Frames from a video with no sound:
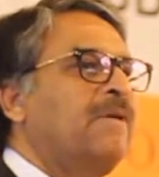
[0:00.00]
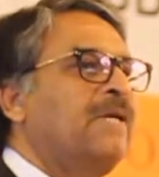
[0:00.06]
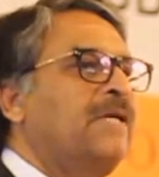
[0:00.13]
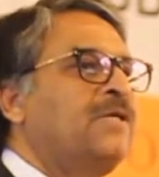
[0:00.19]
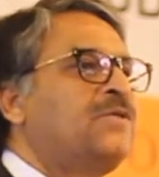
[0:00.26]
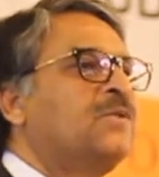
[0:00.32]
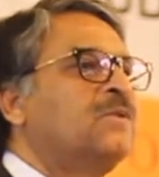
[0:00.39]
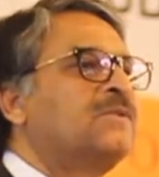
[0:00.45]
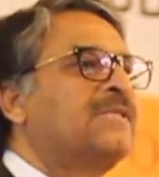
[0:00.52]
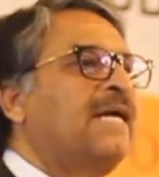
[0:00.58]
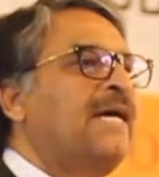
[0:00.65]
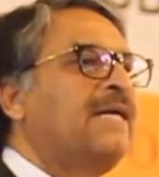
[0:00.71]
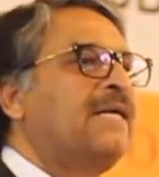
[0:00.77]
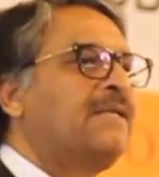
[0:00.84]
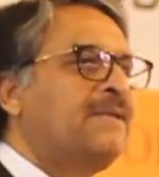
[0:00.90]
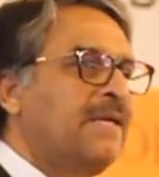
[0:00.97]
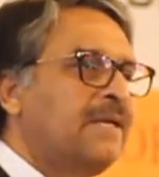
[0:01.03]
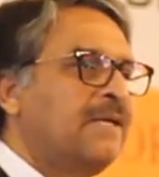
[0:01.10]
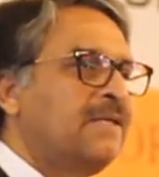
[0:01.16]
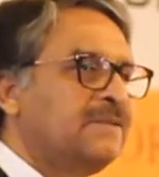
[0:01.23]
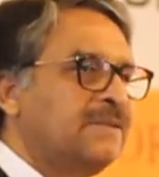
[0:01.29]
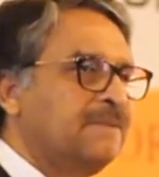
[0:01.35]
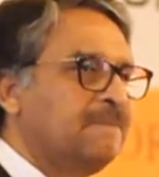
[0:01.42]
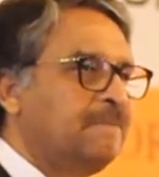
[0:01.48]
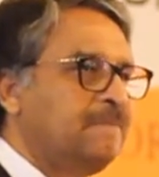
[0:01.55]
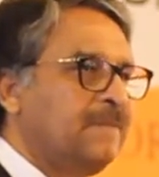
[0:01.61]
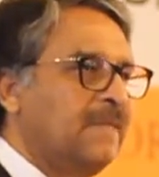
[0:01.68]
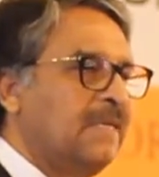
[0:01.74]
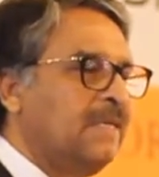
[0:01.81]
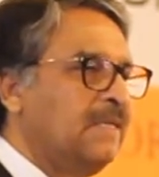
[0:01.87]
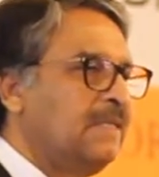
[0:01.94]
issues like
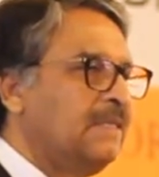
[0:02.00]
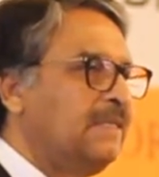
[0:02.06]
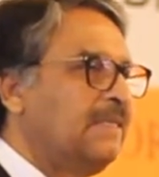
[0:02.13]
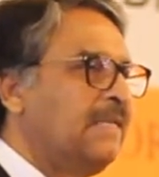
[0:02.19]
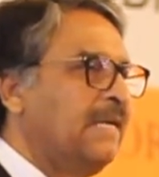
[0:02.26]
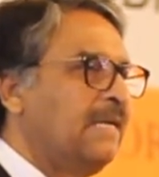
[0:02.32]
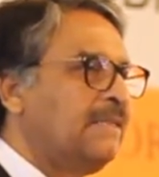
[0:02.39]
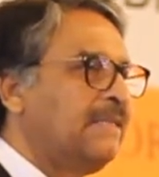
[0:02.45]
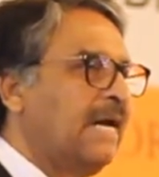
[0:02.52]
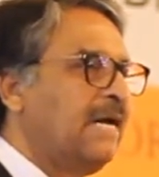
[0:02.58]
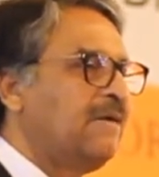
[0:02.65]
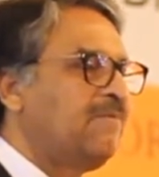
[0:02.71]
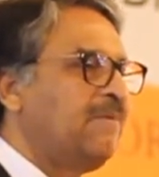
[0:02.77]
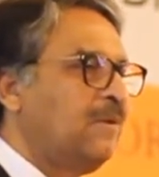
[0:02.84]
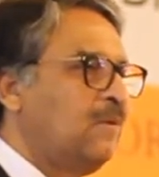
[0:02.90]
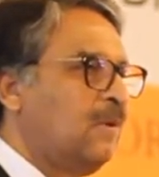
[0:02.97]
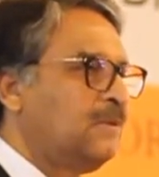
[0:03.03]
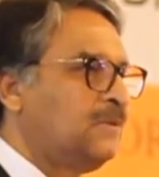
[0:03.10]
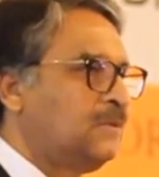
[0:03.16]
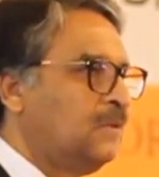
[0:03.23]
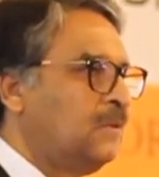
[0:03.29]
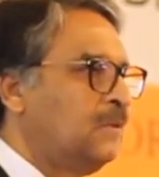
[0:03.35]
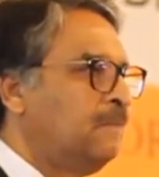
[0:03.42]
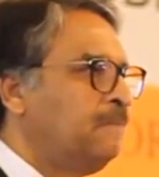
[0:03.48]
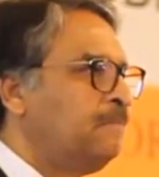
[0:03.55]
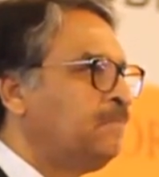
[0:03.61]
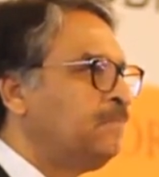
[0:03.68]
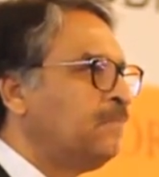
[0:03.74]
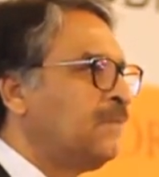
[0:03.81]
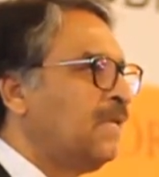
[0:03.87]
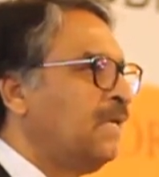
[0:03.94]
terrorism, that will also
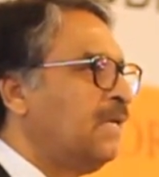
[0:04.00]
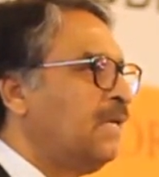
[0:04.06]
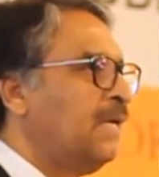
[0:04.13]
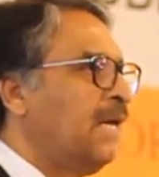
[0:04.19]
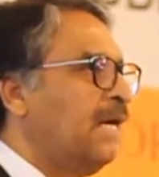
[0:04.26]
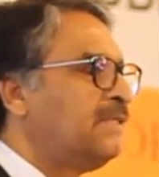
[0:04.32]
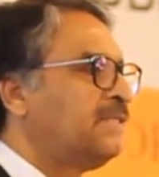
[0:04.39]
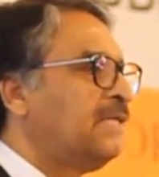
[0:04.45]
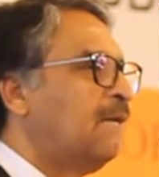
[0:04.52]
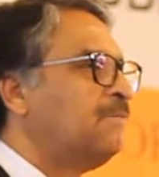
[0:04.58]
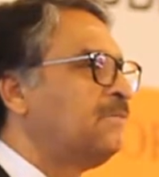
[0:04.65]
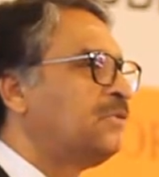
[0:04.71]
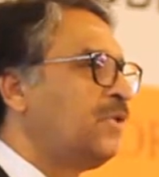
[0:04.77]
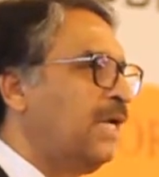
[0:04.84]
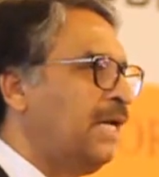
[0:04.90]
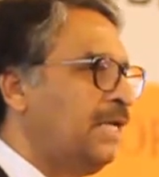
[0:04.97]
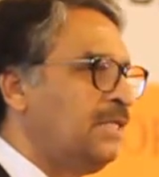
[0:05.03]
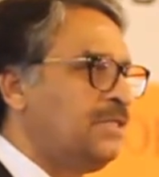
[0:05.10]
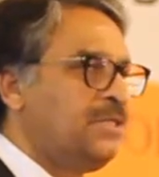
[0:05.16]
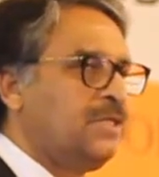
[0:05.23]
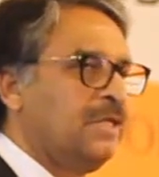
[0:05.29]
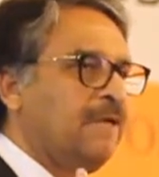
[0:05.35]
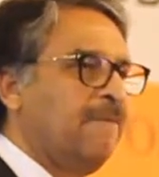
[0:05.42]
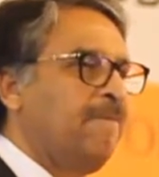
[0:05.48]
at some stage